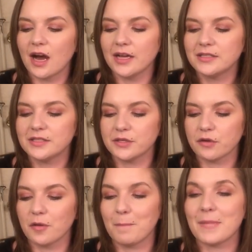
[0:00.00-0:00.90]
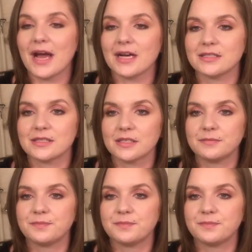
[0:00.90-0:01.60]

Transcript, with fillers: eye serum mask.